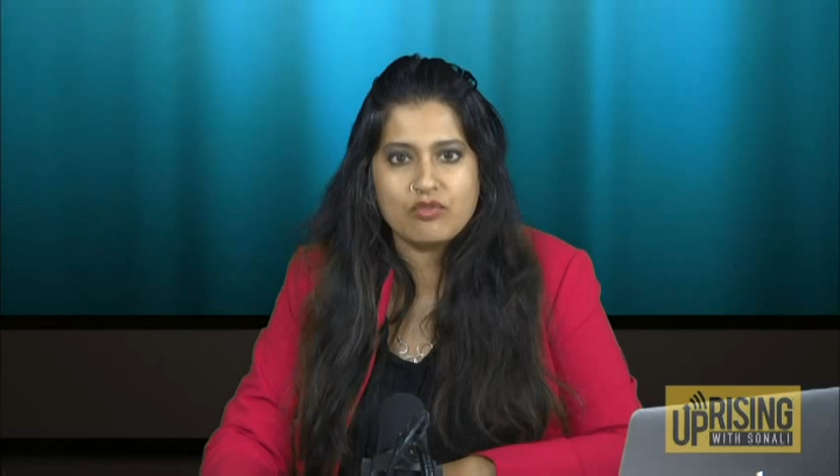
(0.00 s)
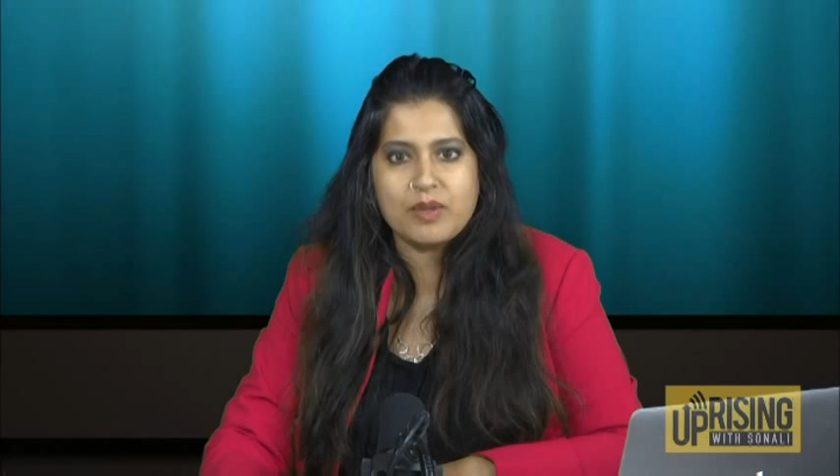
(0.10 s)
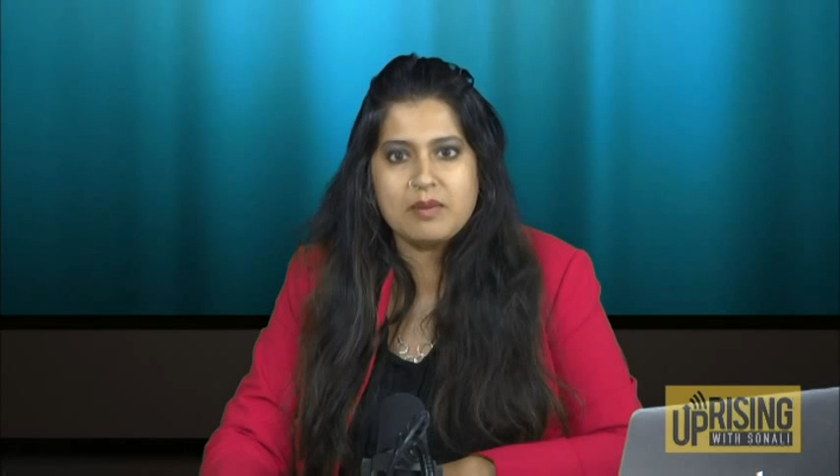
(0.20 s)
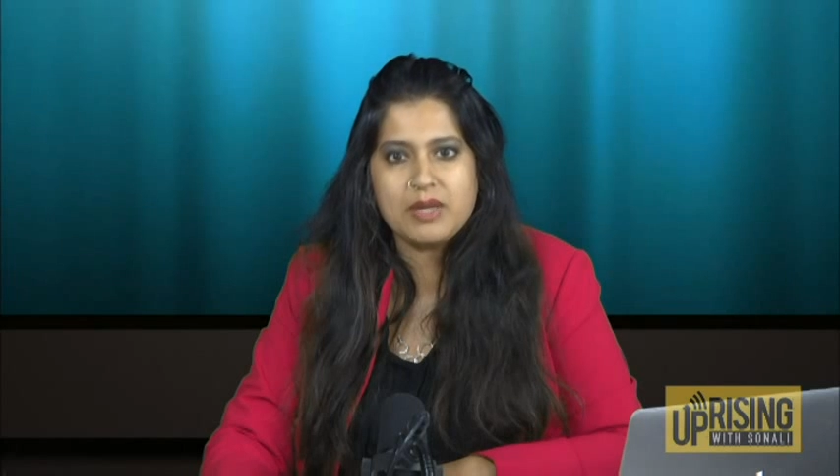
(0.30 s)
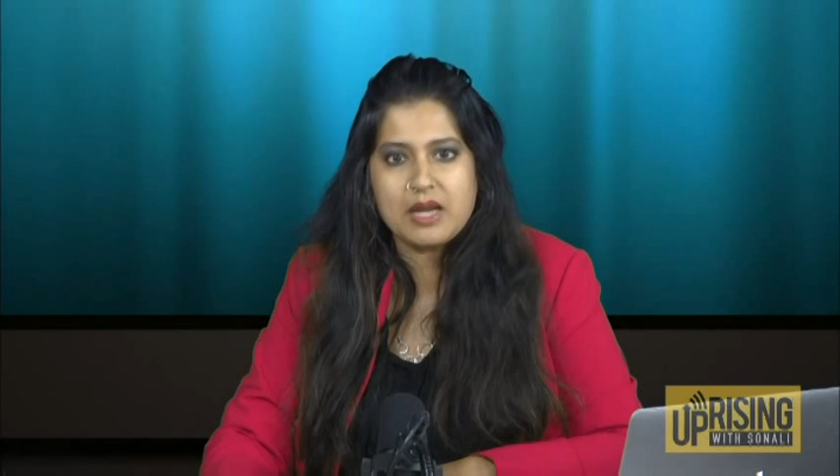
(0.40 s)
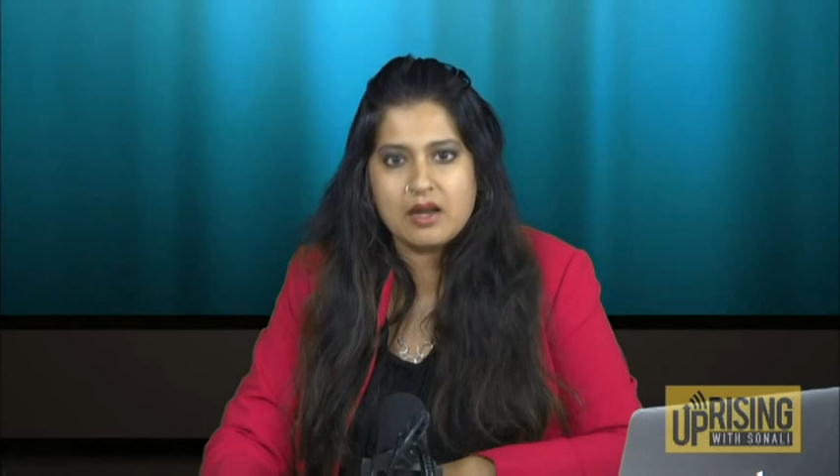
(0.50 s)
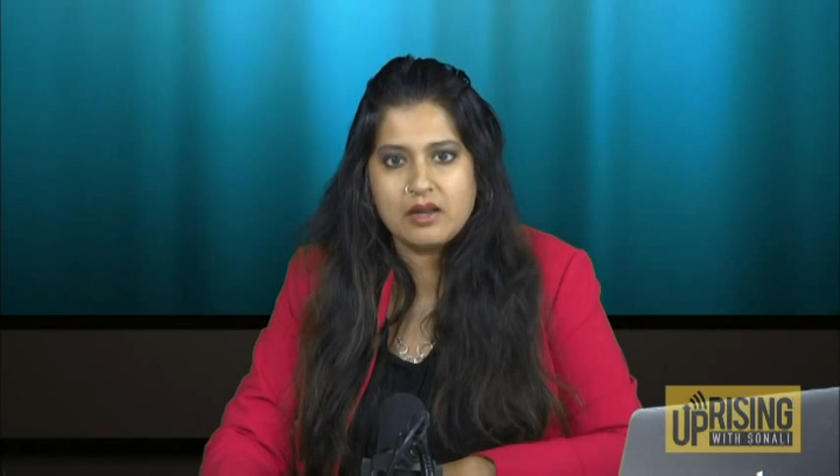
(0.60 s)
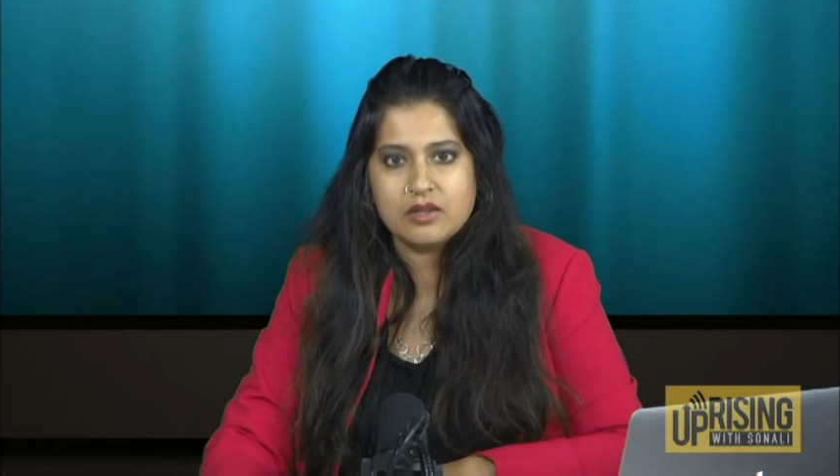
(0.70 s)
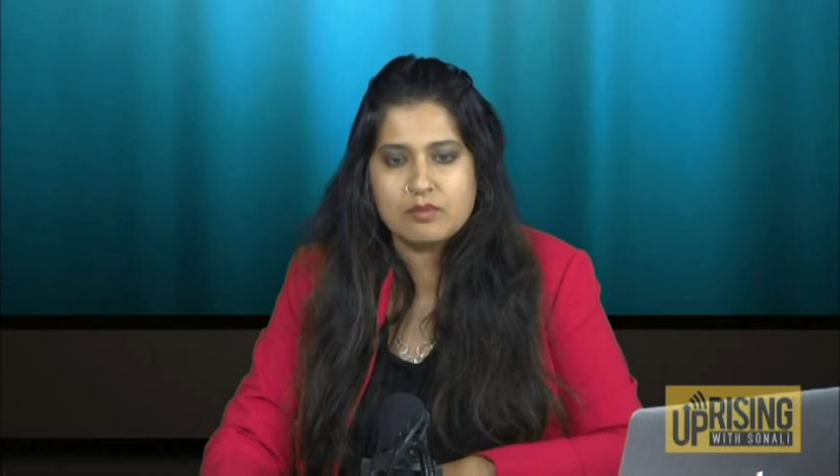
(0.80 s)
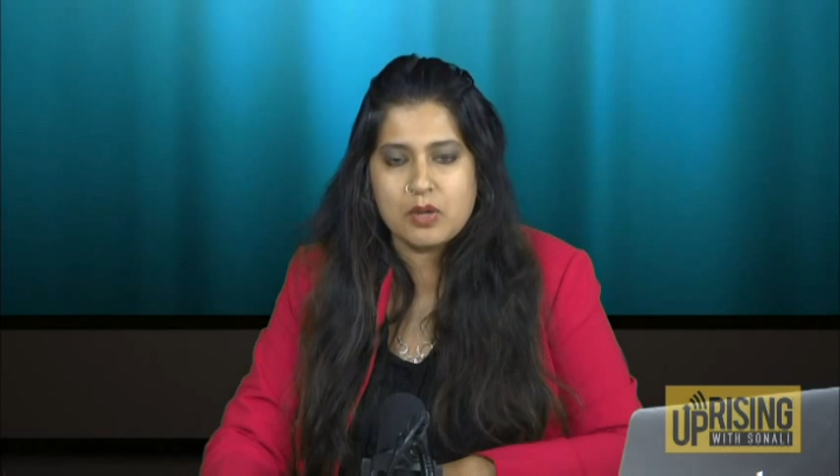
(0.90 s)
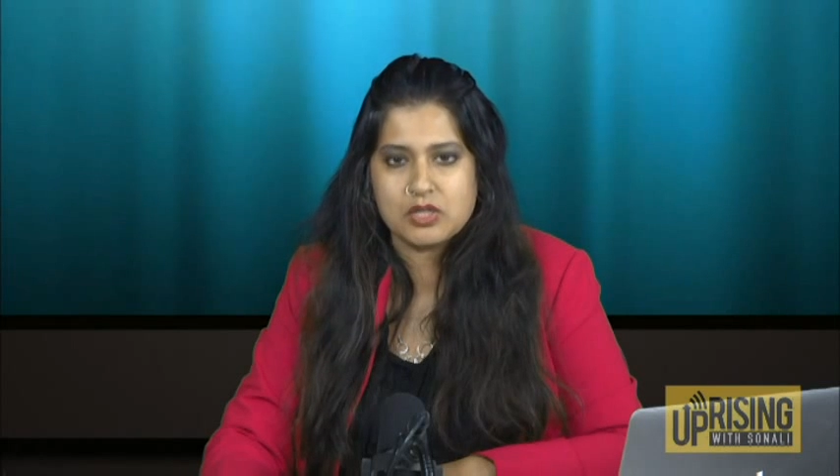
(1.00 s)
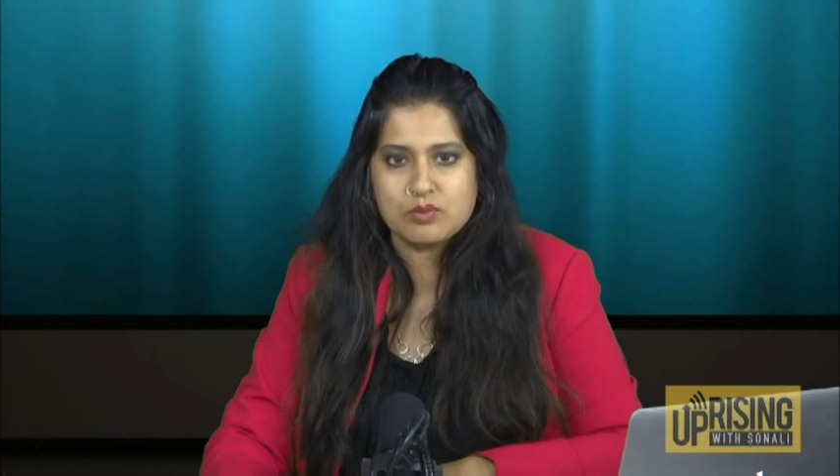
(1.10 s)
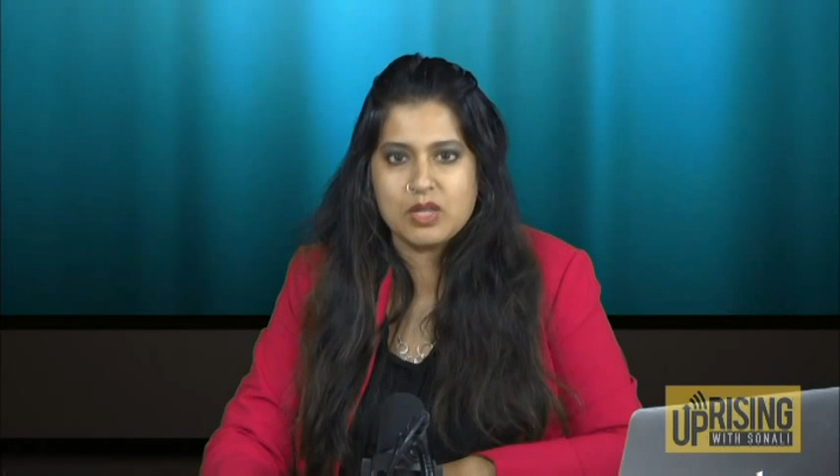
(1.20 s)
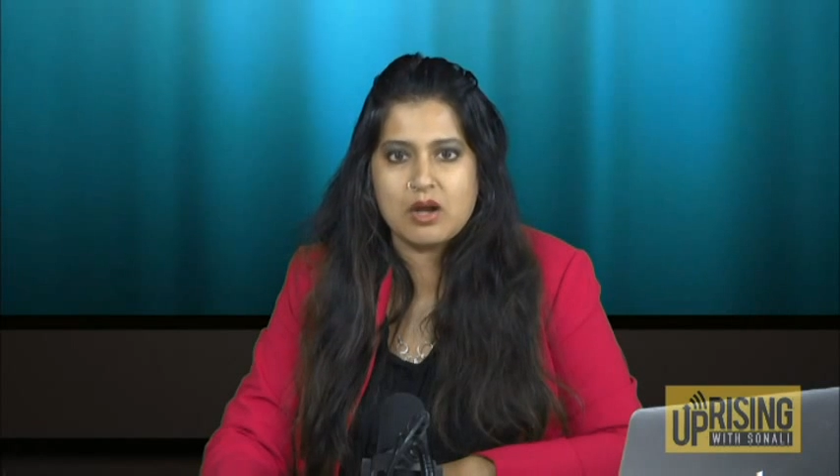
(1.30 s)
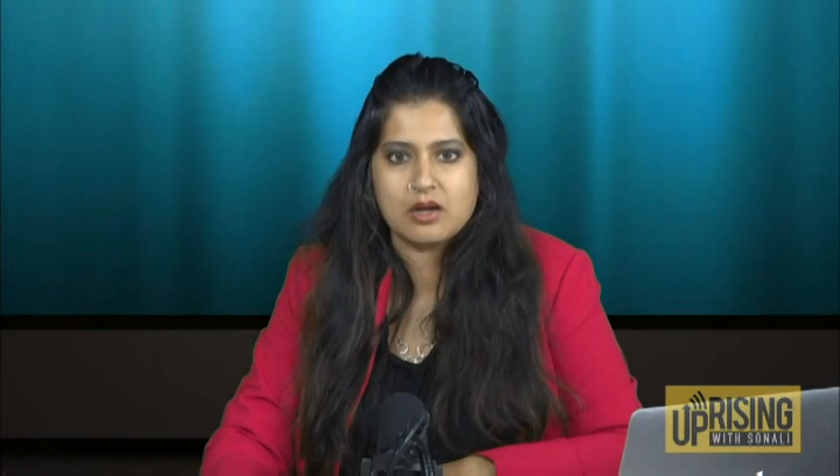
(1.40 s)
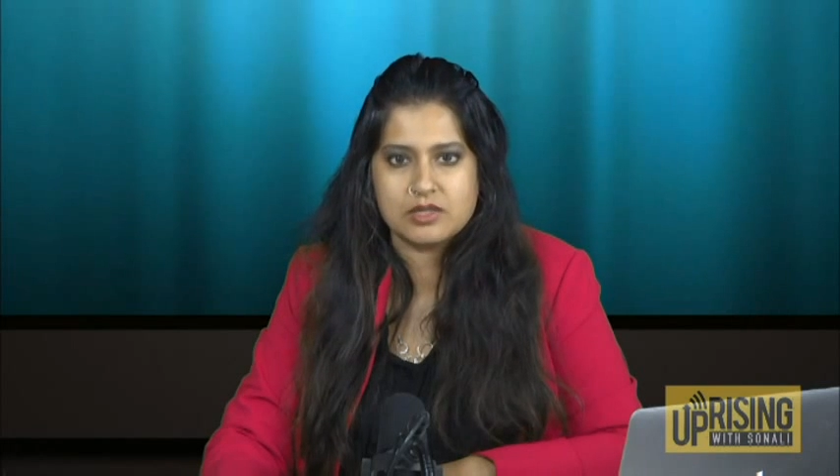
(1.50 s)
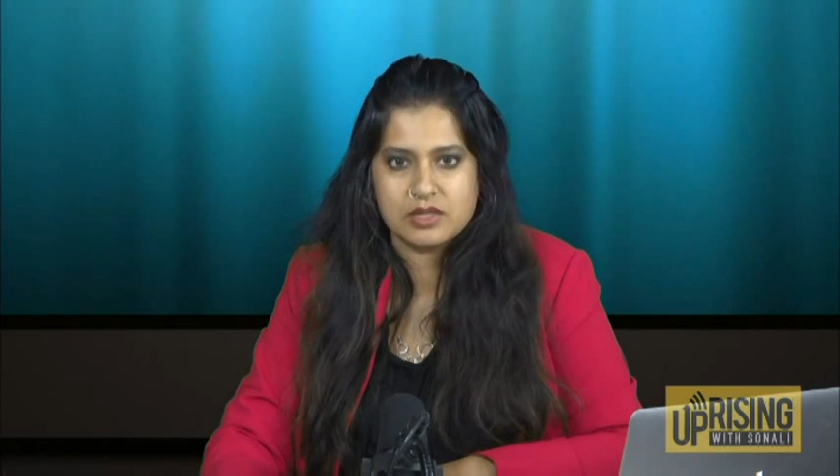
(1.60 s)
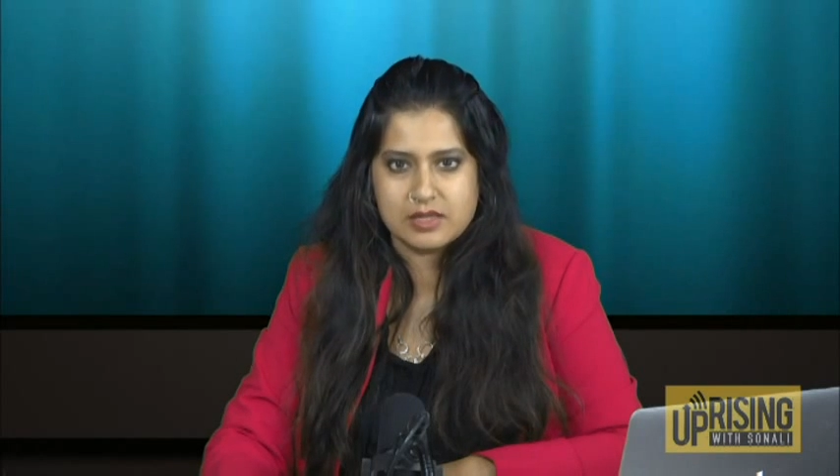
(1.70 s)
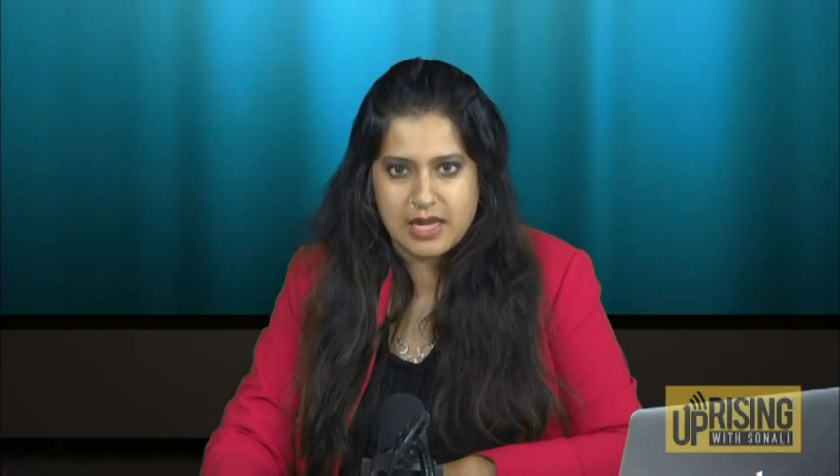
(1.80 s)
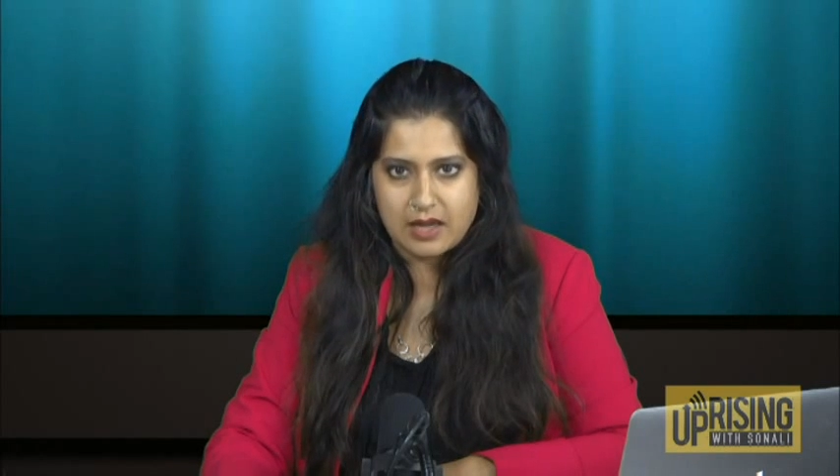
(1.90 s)
of being behind the possible
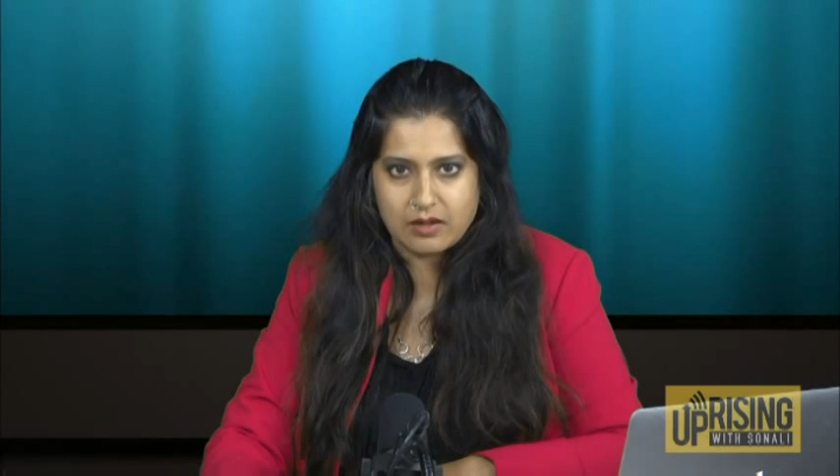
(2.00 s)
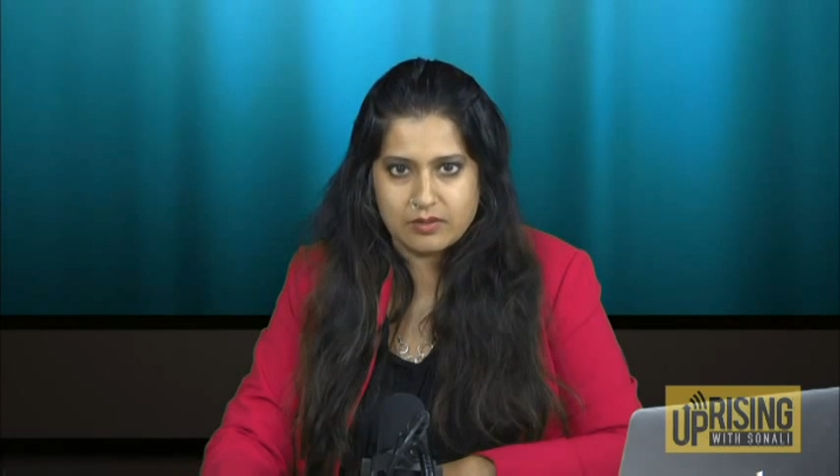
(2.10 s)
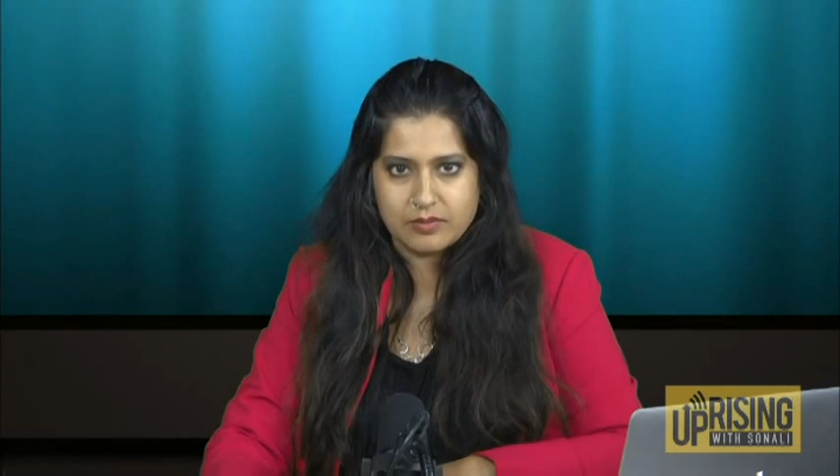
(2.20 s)
arson attack.